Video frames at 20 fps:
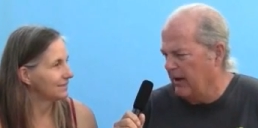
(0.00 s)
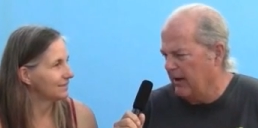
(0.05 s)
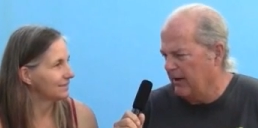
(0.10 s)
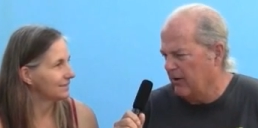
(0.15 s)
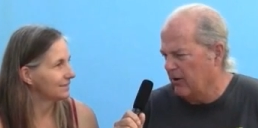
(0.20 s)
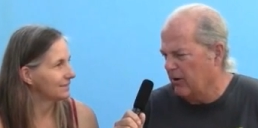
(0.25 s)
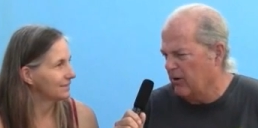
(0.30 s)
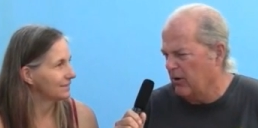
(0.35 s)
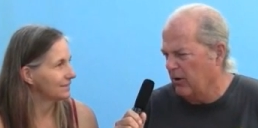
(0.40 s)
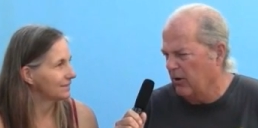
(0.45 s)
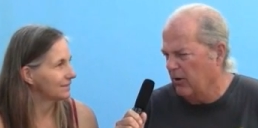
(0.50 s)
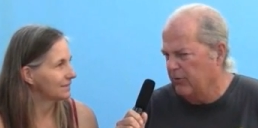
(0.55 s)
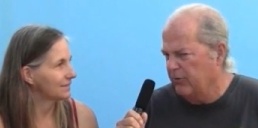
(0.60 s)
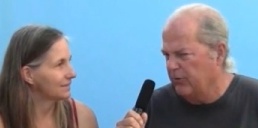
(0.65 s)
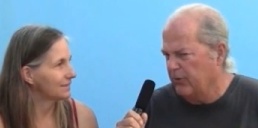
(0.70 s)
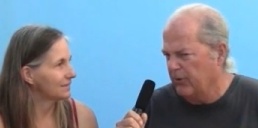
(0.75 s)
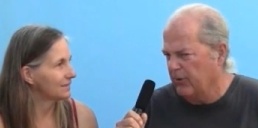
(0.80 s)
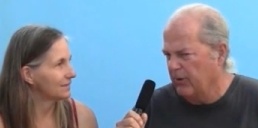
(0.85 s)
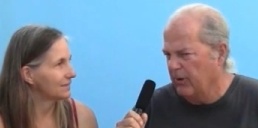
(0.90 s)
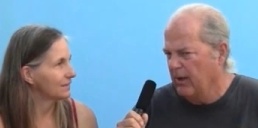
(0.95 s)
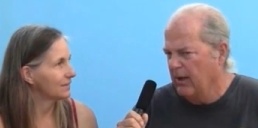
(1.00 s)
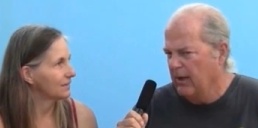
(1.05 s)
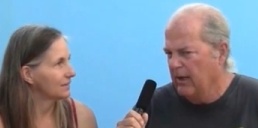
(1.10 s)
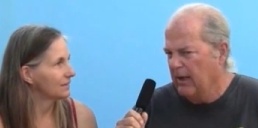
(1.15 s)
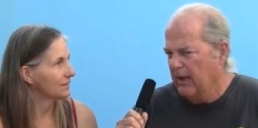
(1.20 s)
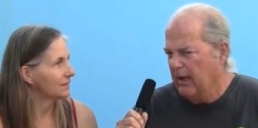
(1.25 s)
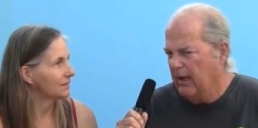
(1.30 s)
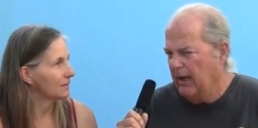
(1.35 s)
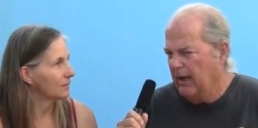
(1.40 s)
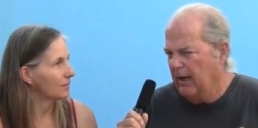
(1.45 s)
Speaker 1: Agriculture,
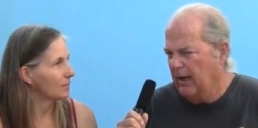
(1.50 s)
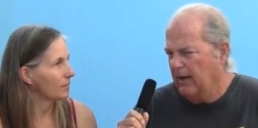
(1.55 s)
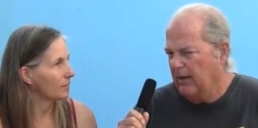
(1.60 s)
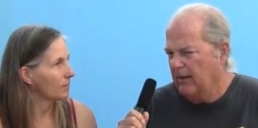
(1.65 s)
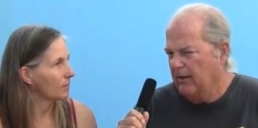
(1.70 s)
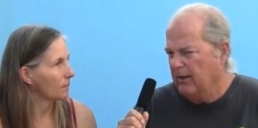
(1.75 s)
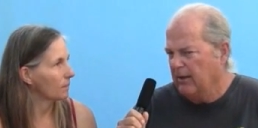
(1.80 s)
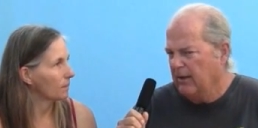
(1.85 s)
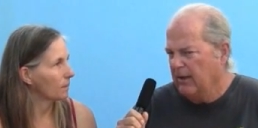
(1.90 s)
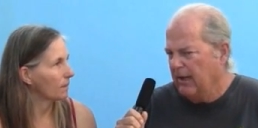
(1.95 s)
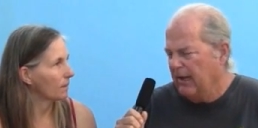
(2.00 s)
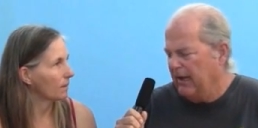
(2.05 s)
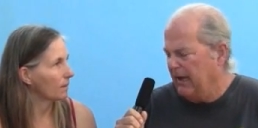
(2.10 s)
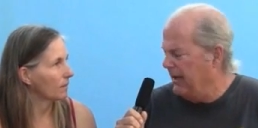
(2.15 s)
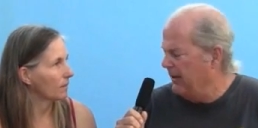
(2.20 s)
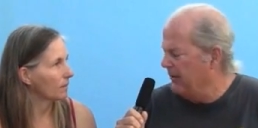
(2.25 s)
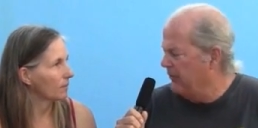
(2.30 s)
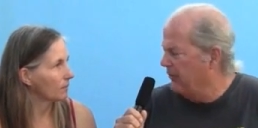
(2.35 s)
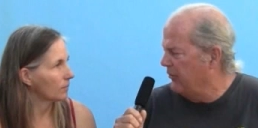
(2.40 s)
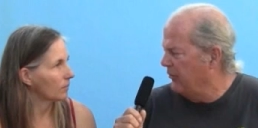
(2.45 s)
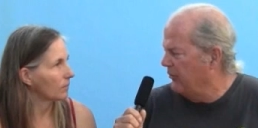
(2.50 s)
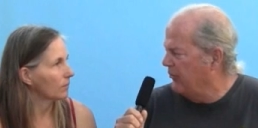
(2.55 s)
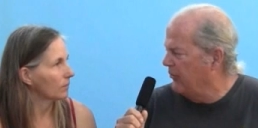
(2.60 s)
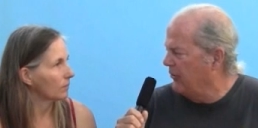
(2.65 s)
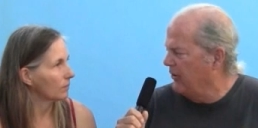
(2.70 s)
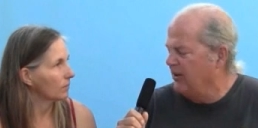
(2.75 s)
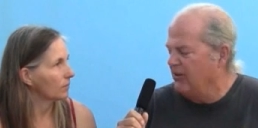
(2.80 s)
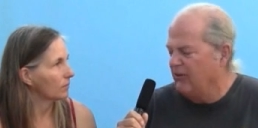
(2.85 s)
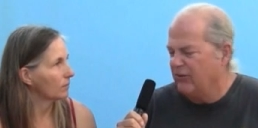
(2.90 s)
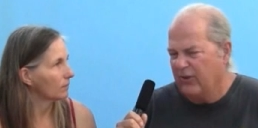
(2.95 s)
has the
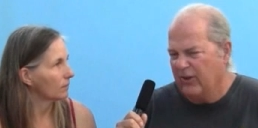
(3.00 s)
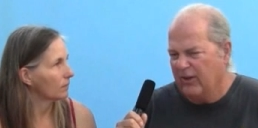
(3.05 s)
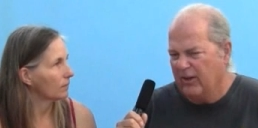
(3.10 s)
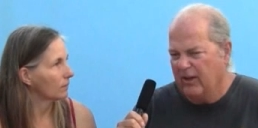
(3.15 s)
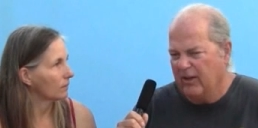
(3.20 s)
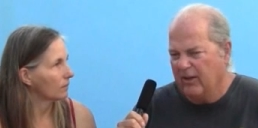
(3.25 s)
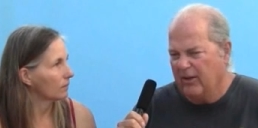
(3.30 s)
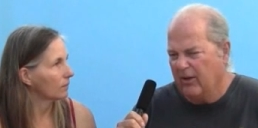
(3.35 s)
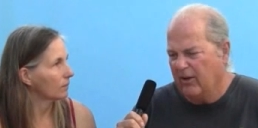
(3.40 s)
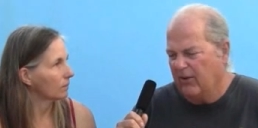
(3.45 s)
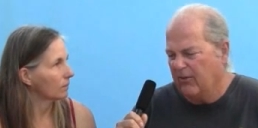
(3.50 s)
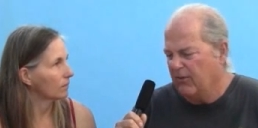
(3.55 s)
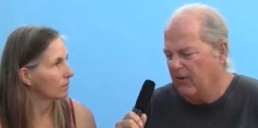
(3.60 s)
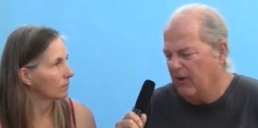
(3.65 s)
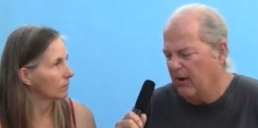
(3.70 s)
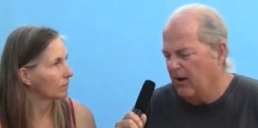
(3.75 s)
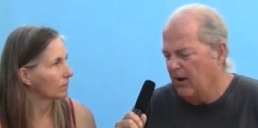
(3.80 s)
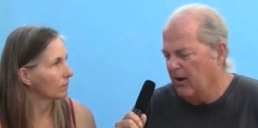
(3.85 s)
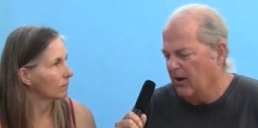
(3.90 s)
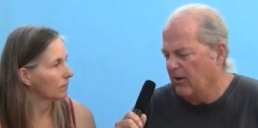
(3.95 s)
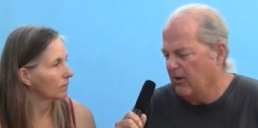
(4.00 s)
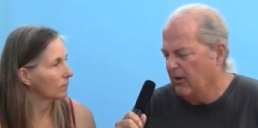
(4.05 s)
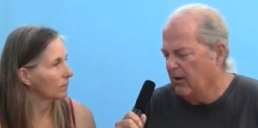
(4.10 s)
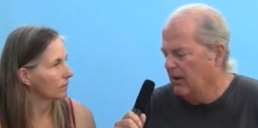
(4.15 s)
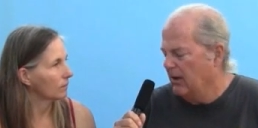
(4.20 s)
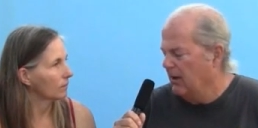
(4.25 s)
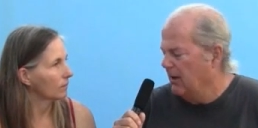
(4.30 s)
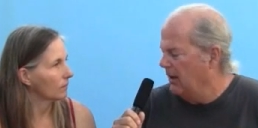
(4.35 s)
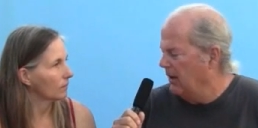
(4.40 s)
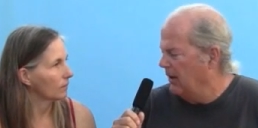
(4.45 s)
seeds in it of our
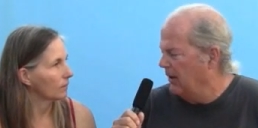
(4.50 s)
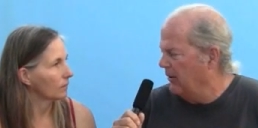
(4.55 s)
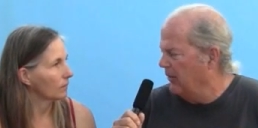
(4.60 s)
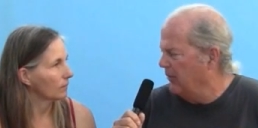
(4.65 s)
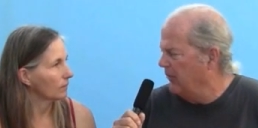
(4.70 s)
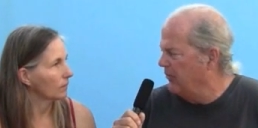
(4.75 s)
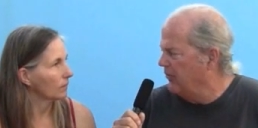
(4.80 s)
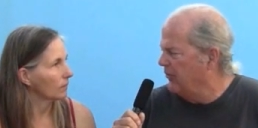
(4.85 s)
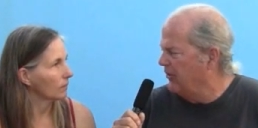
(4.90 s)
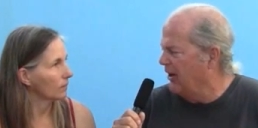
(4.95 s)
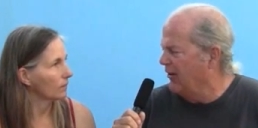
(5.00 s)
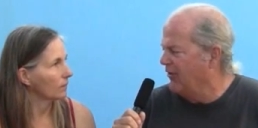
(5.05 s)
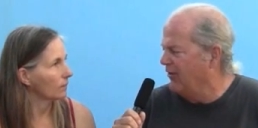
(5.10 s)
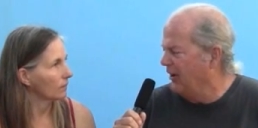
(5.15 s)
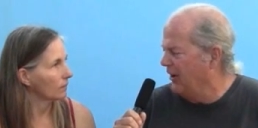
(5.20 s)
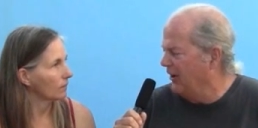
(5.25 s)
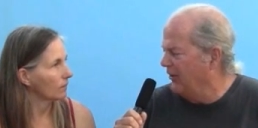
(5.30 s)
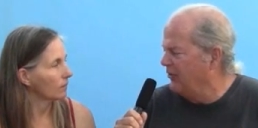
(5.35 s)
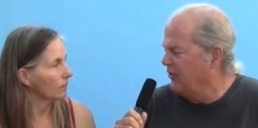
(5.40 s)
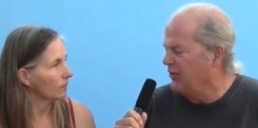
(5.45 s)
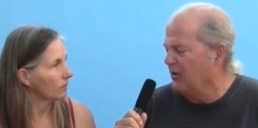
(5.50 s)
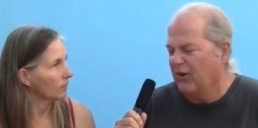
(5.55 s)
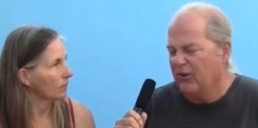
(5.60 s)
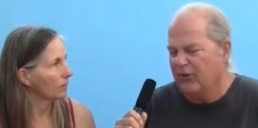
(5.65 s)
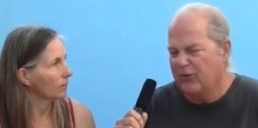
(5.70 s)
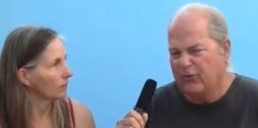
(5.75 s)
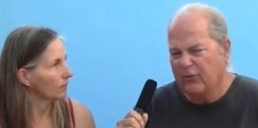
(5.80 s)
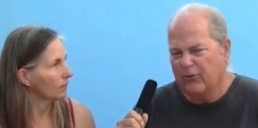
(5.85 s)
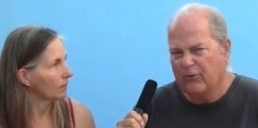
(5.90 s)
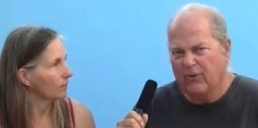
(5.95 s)
salvation, our
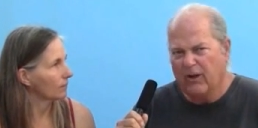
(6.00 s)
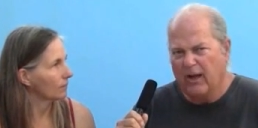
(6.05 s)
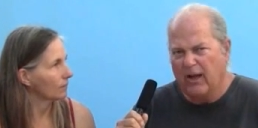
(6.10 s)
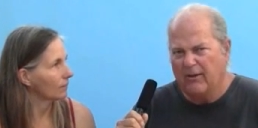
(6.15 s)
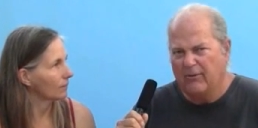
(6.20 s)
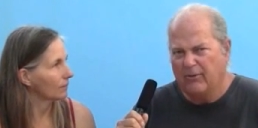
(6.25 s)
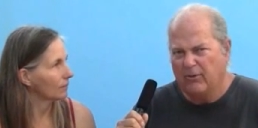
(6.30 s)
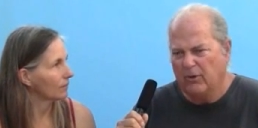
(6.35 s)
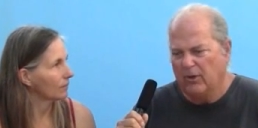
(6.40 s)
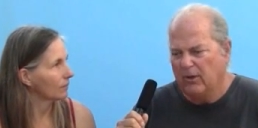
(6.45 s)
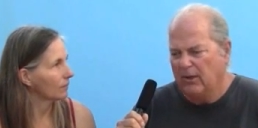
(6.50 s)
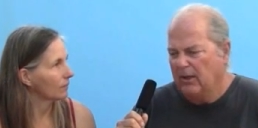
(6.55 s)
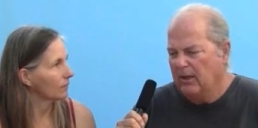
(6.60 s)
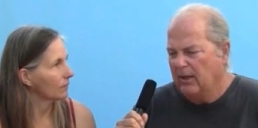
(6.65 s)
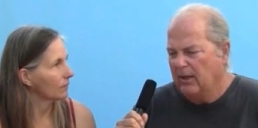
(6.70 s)
survival.